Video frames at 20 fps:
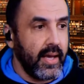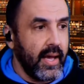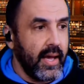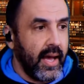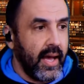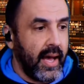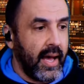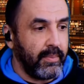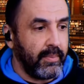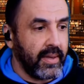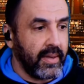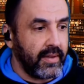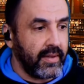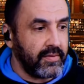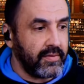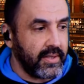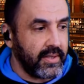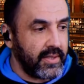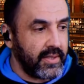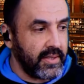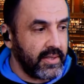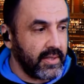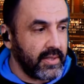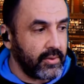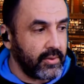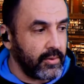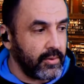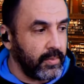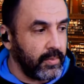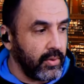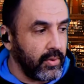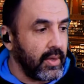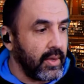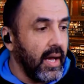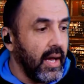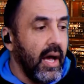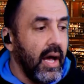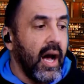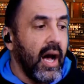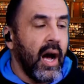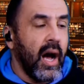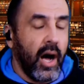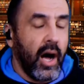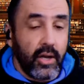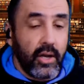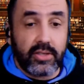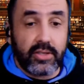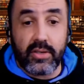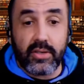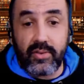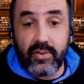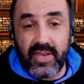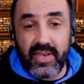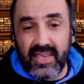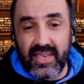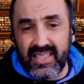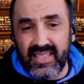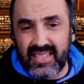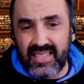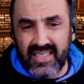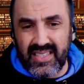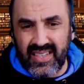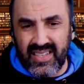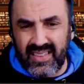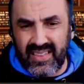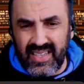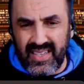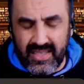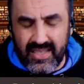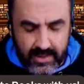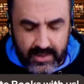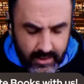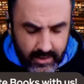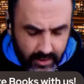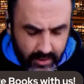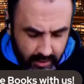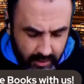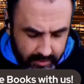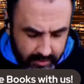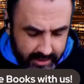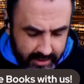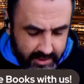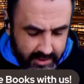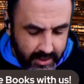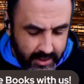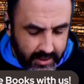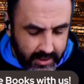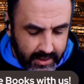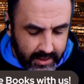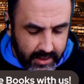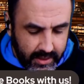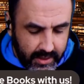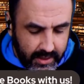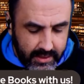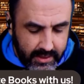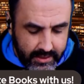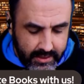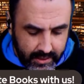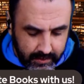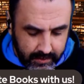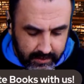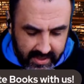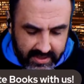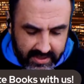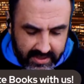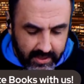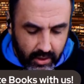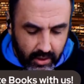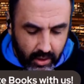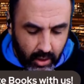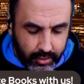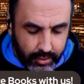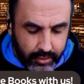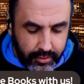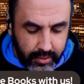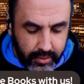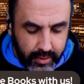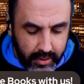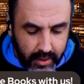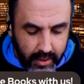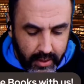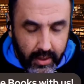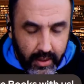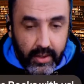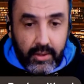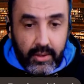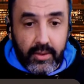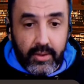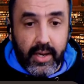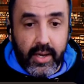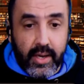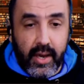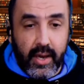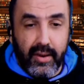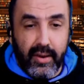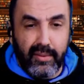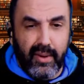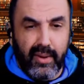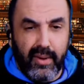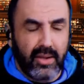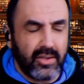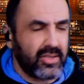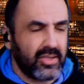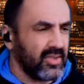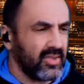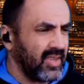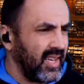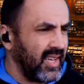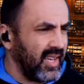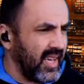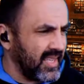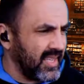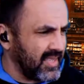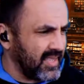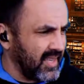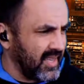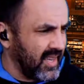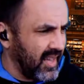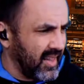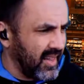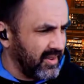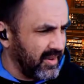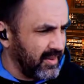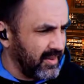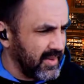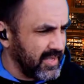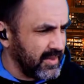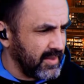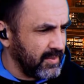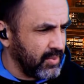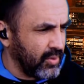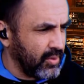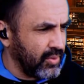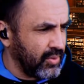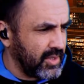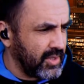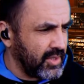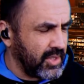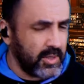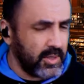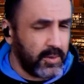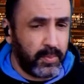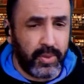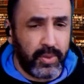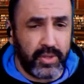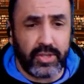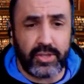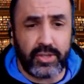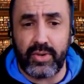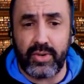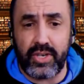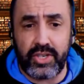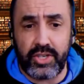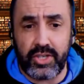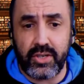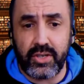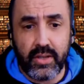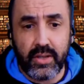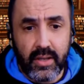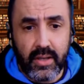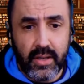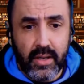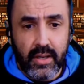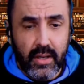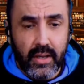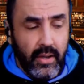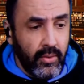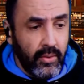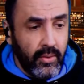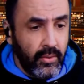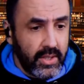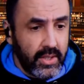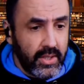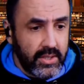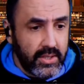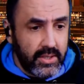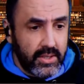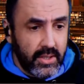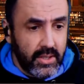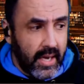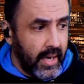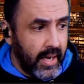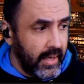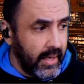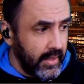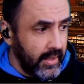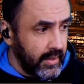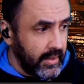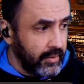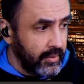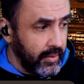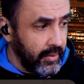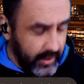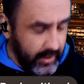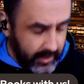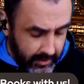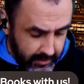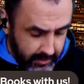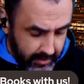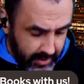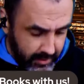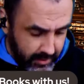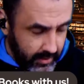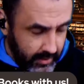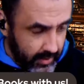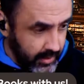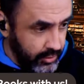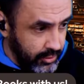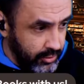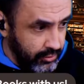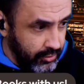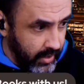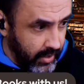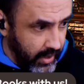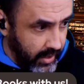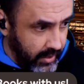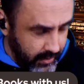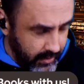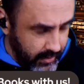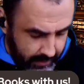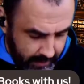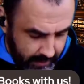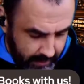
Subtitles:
I believe this is a good book. Also is this Robert Cialdini is an amazing author. You can also, he has another amazing book which is Persuasion, which I recommend as well.